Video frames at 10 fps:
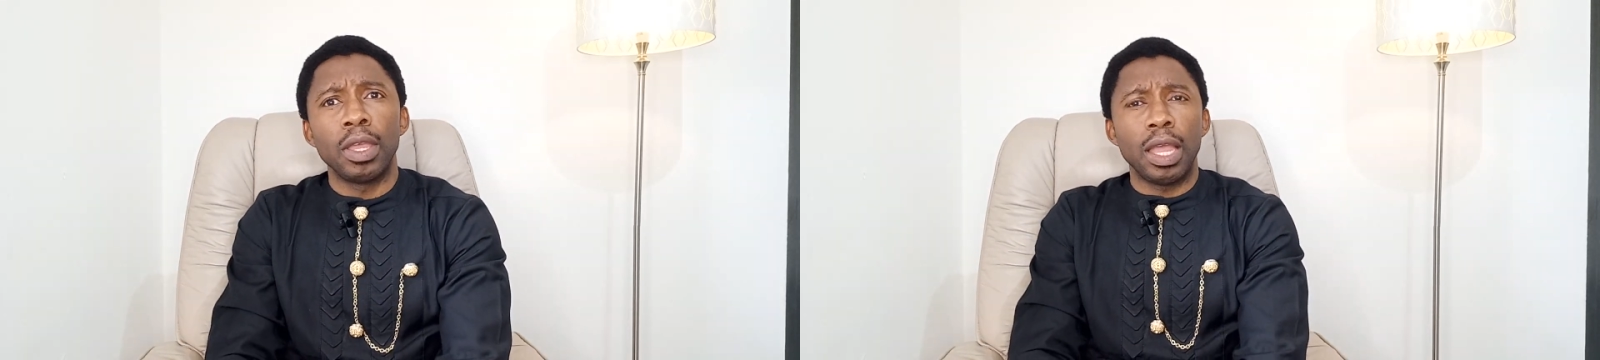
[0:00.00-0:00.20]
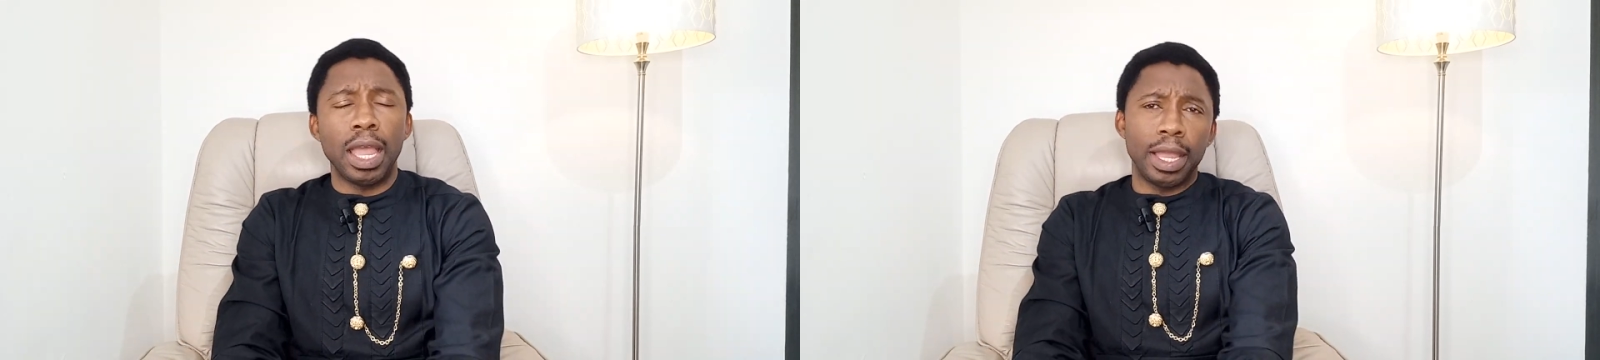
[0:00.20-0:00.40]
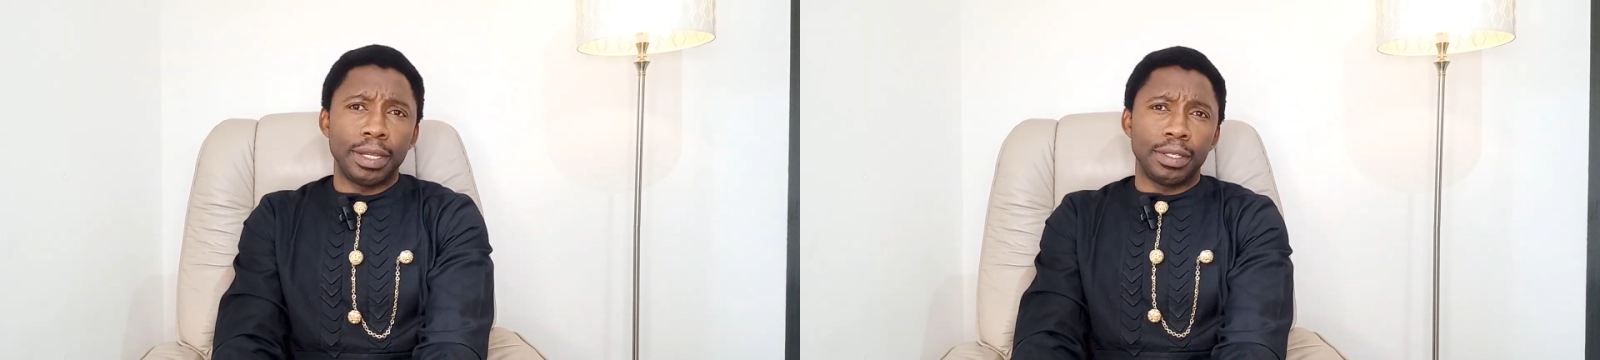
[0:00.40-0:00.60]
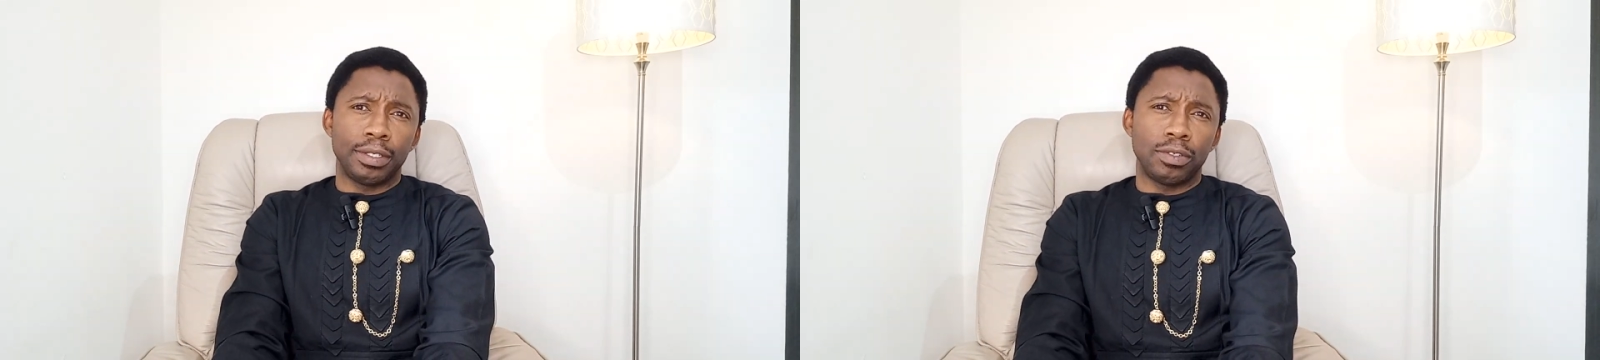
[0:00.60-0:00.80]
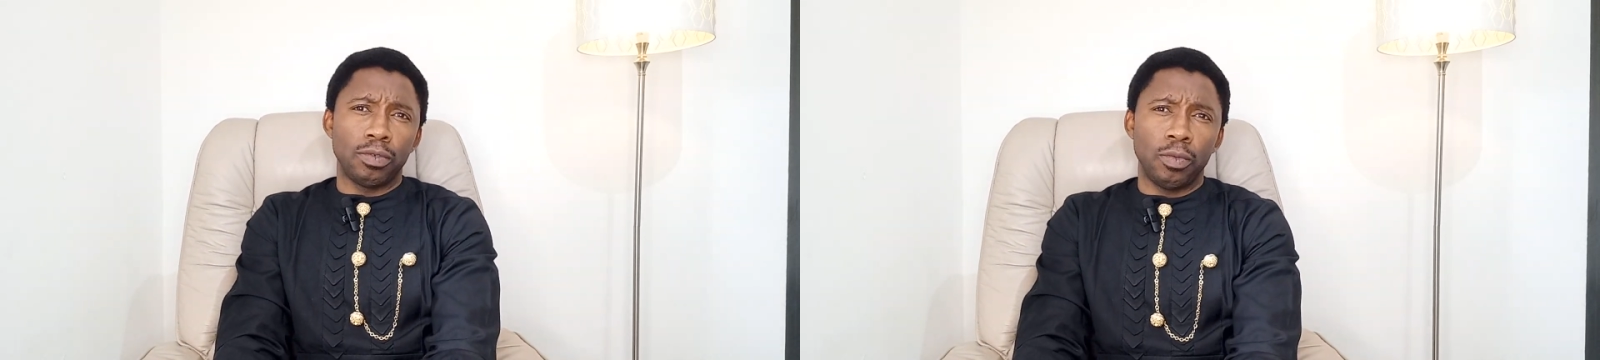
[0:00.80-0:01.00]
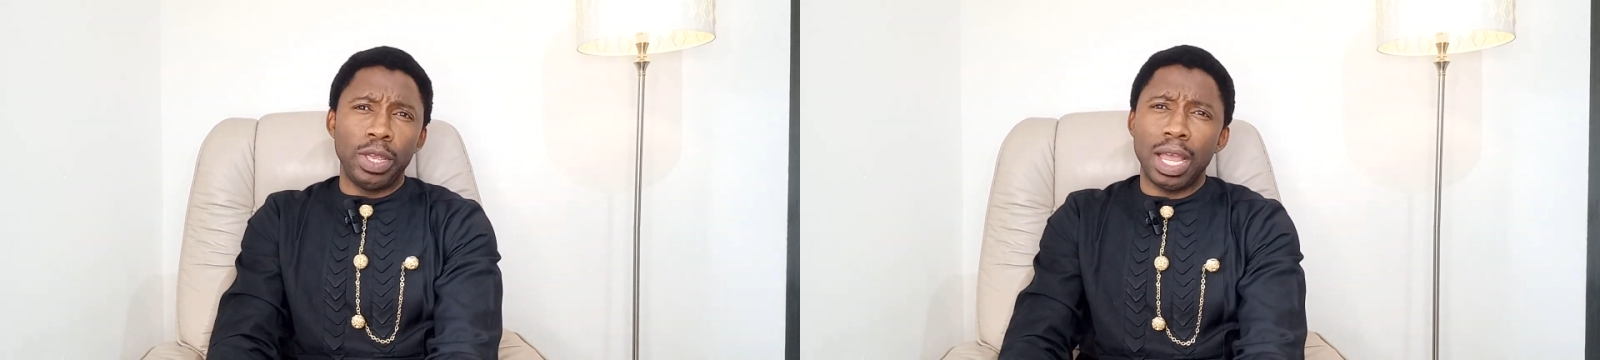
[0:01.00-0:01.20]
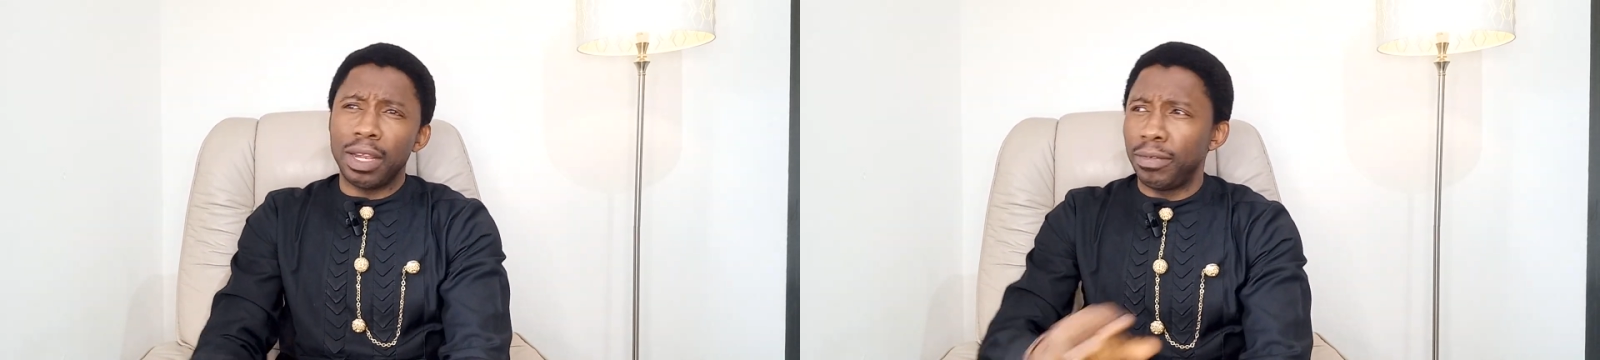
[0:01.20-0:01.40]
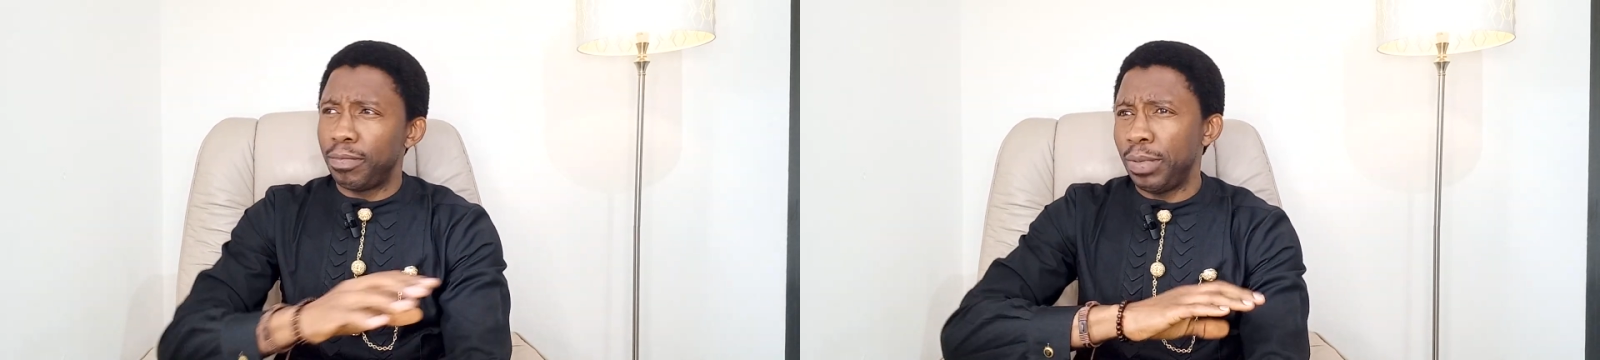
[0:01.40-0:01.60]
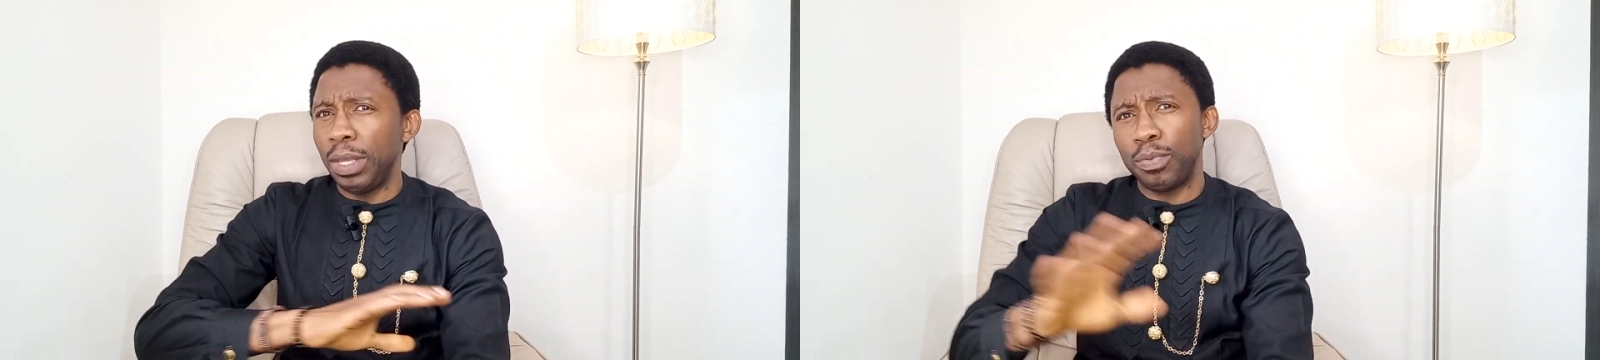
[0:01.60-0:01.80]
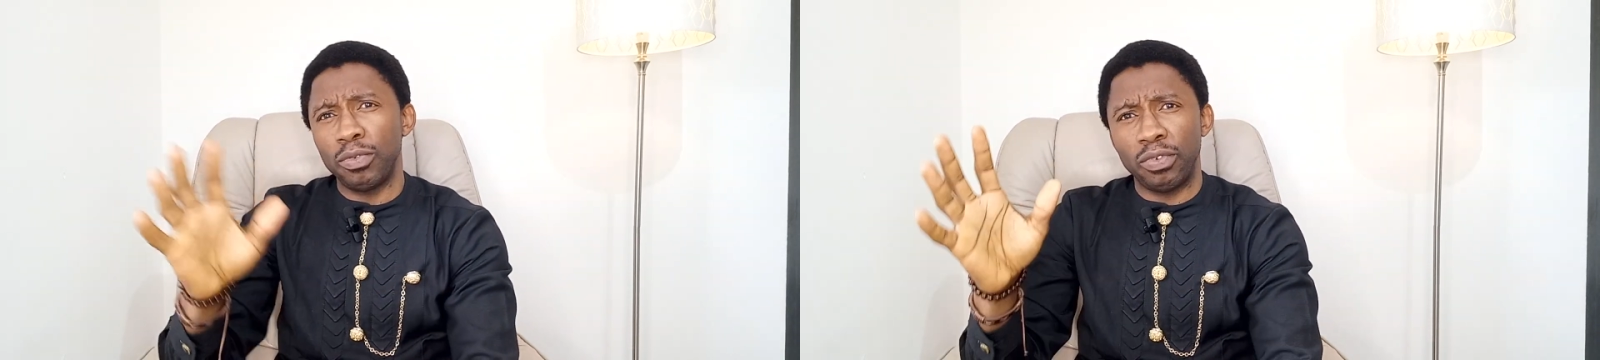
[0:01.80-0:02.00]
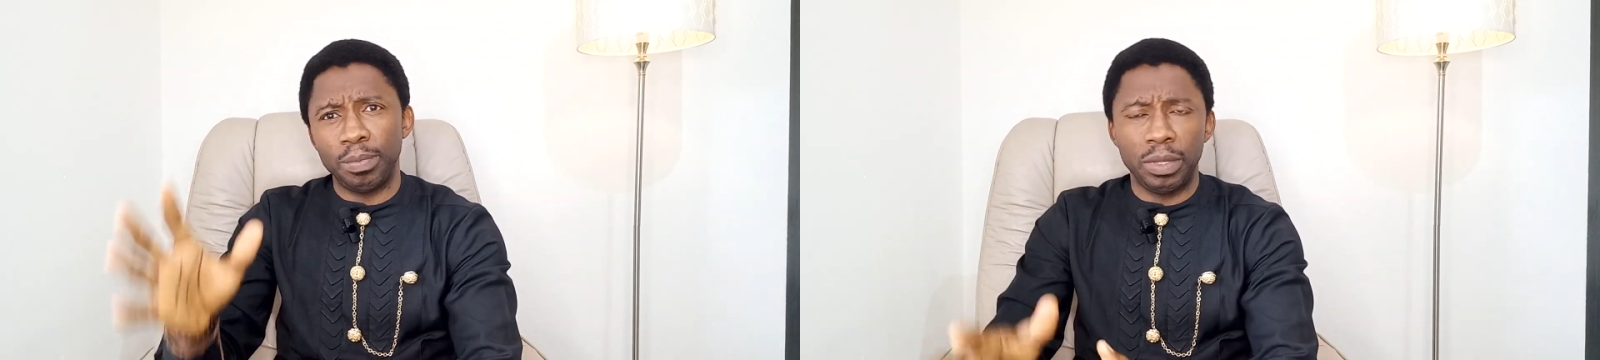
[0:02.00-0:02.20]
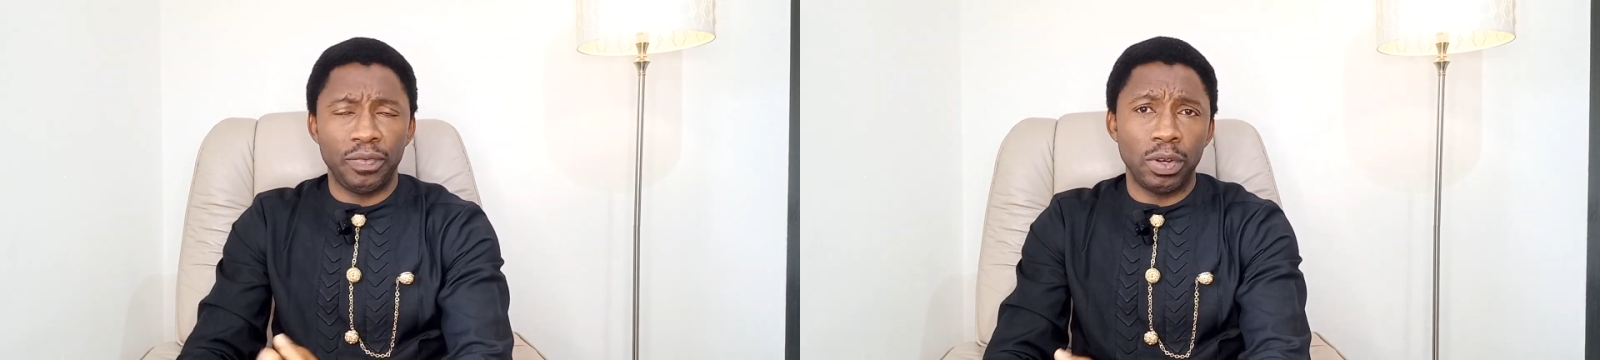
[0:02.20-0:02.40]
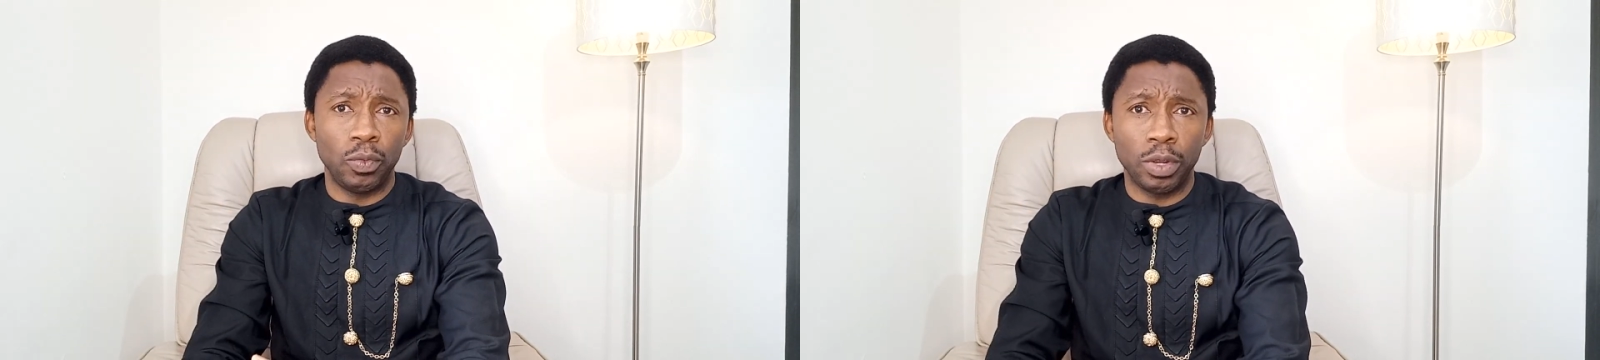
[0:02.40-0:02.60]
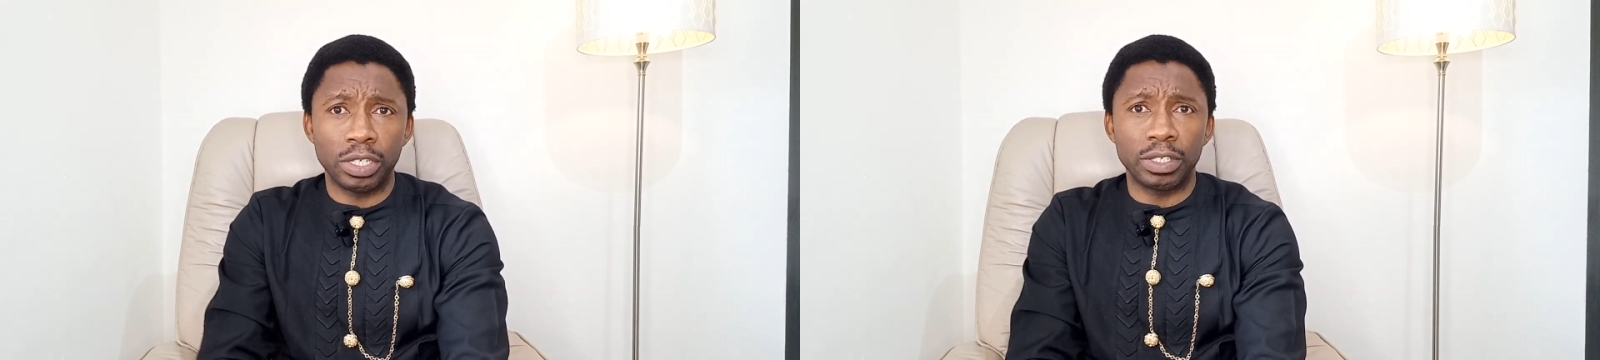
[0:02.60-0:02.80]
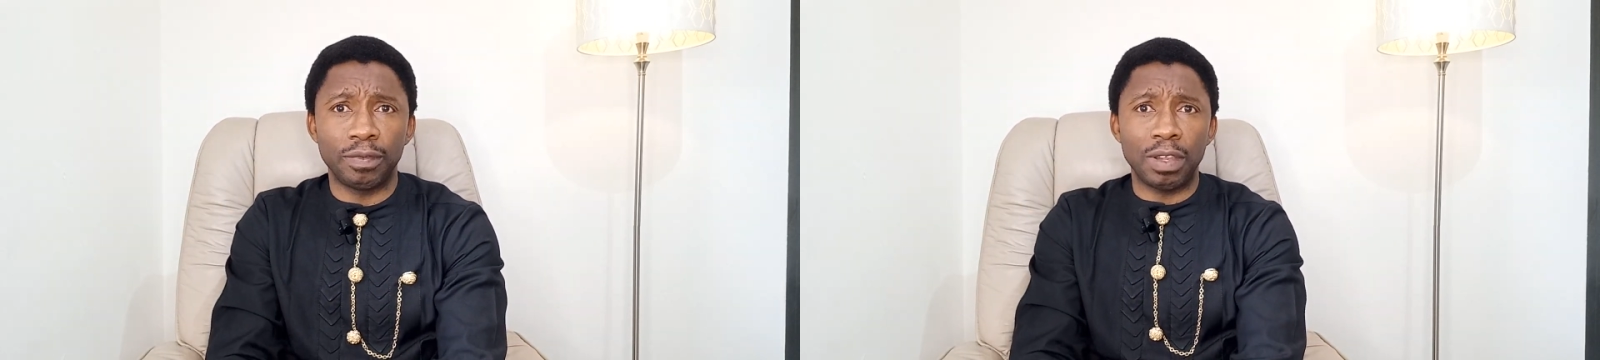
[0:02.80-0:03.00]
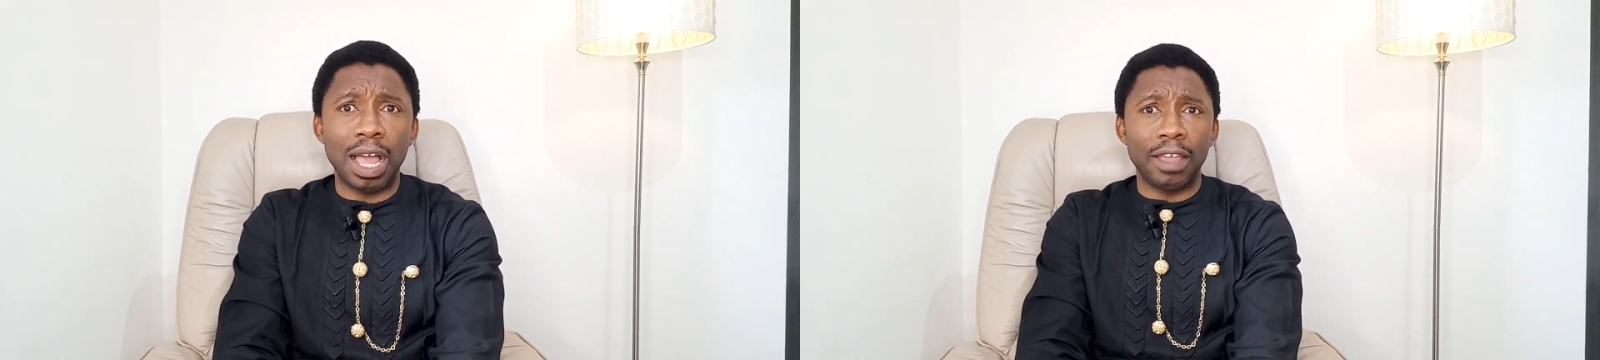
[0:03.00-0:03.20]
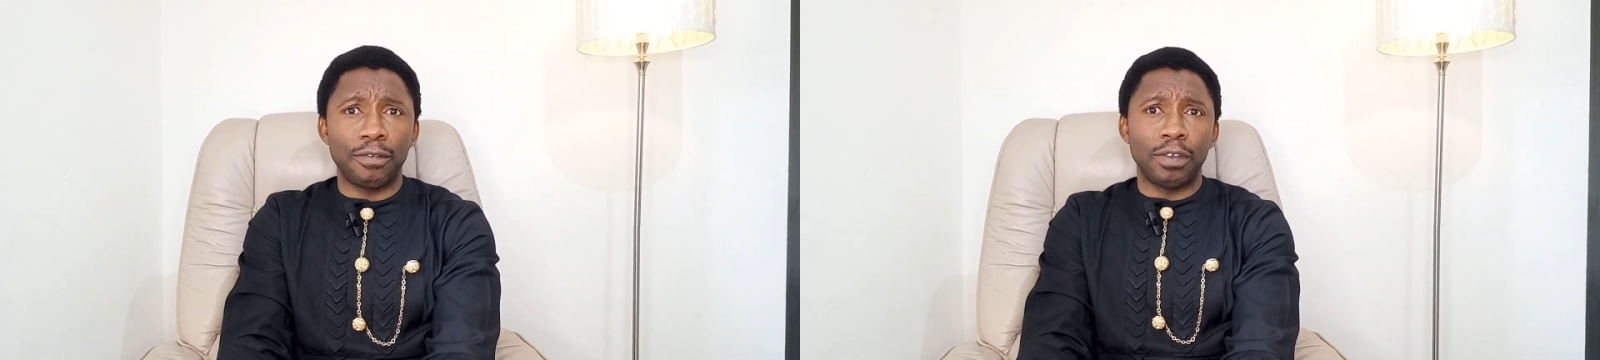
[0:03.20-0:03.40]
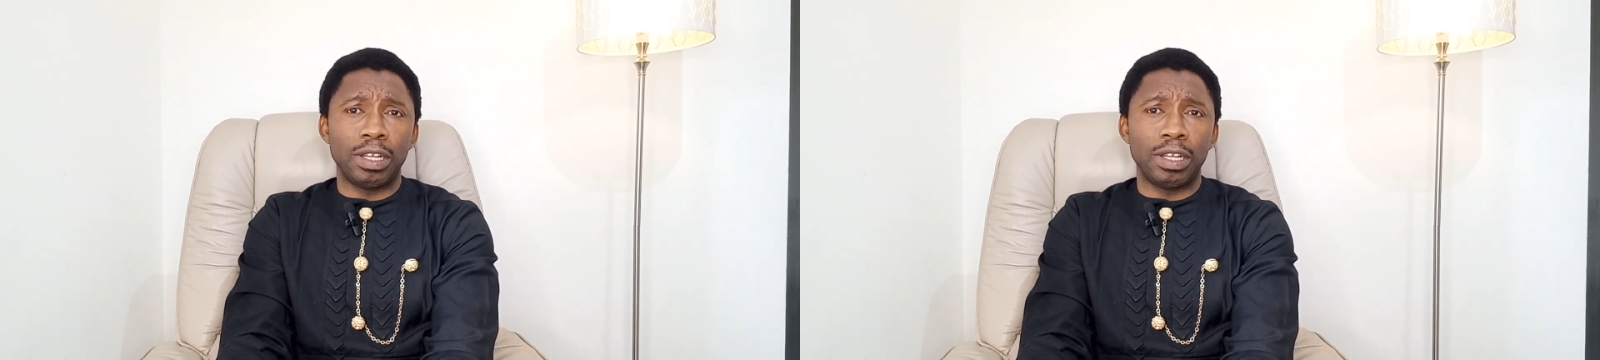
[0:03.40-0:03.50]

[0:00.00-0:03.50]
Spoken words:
And we had people from different walks of life